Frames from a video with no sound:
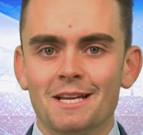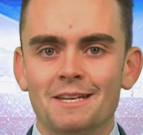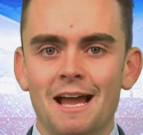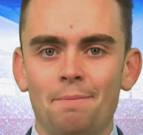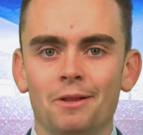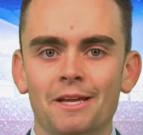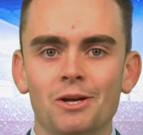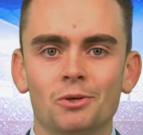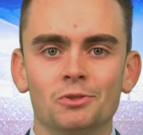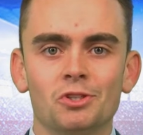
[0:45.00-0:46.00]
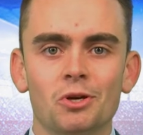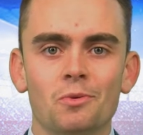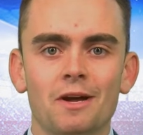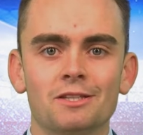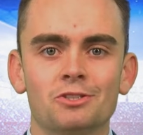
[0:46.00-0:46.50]
Napoli also
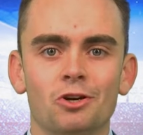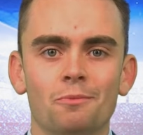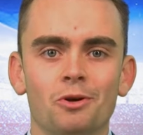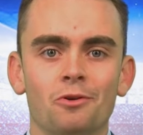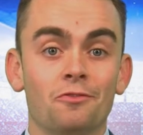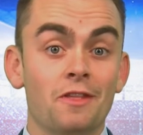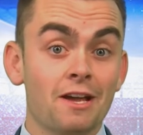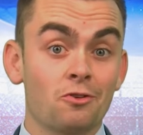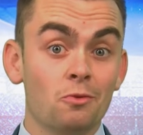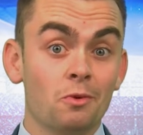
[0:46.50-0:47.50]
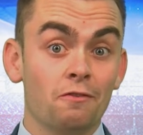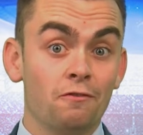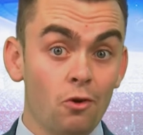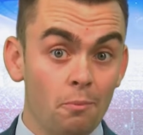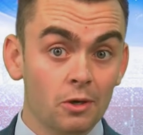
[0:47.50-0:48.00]
went top of their group with
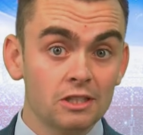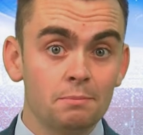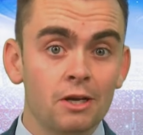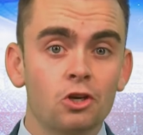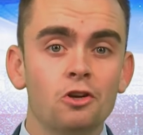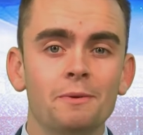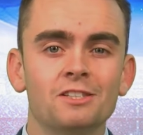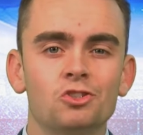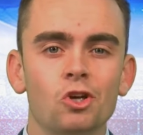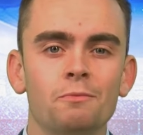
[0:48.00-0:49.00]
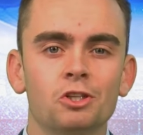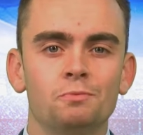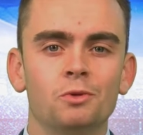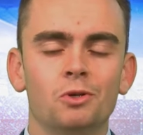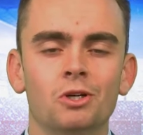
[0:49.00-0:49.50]
4 points, but it could have been so much
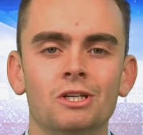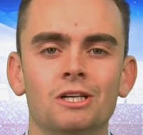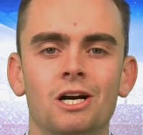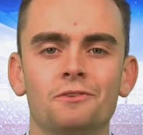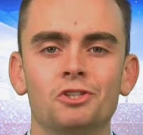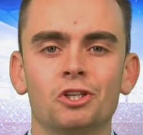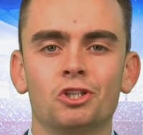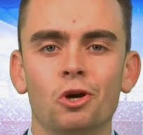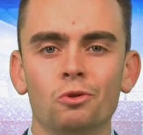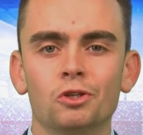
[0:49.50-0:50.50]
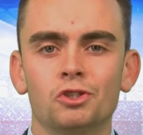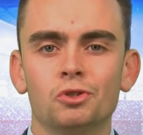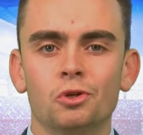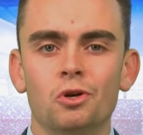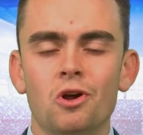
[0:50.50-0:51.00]
more after a goalless
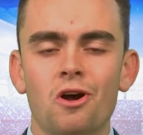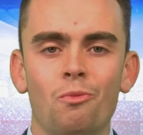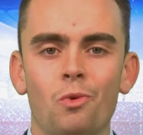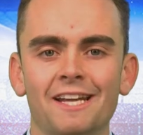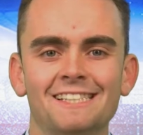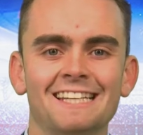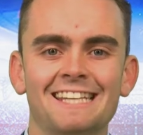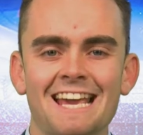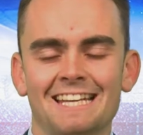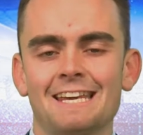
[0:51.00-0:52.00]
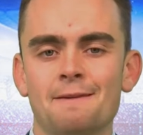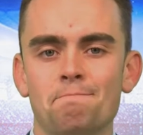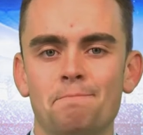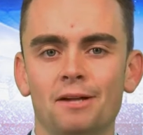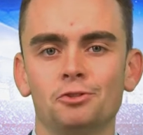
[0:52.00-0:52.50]
draw away to Genk in
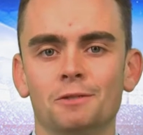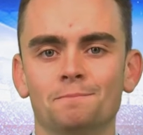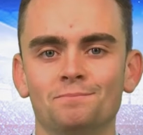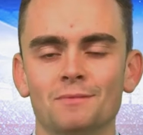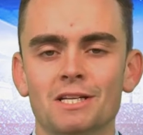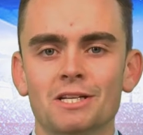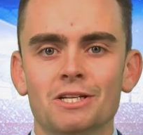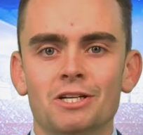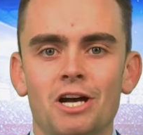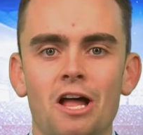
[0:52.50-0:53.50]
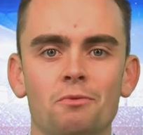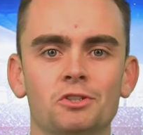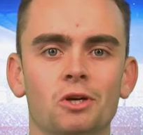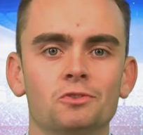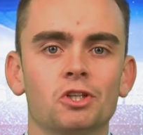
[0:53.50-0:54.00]
Belgium. Other
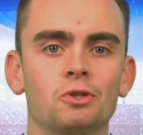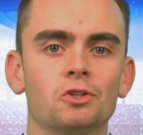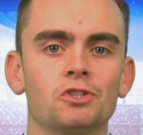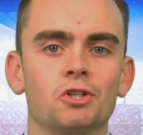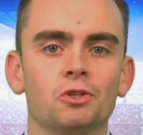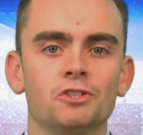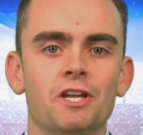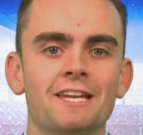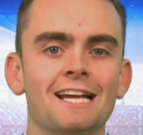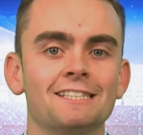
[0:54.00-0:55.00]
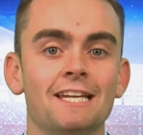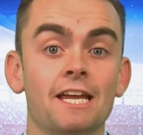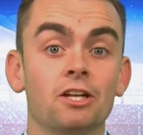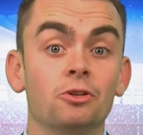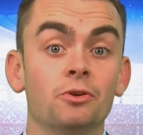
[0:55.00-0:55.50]
results across the continent yesterday
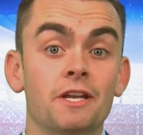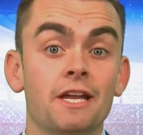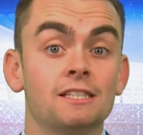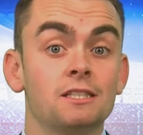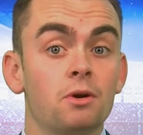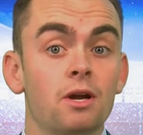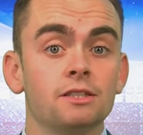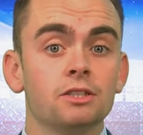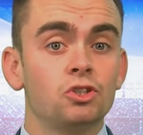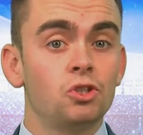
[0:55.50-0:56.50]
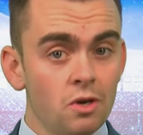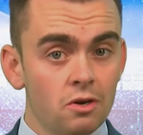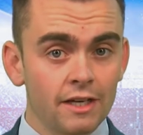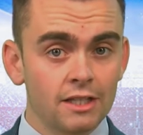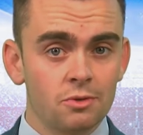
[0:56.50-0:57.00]
included a surprising 2-0
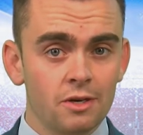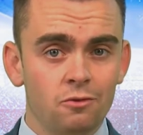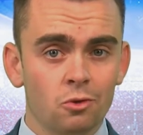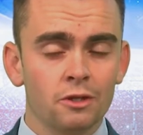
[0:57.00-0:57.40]
victory for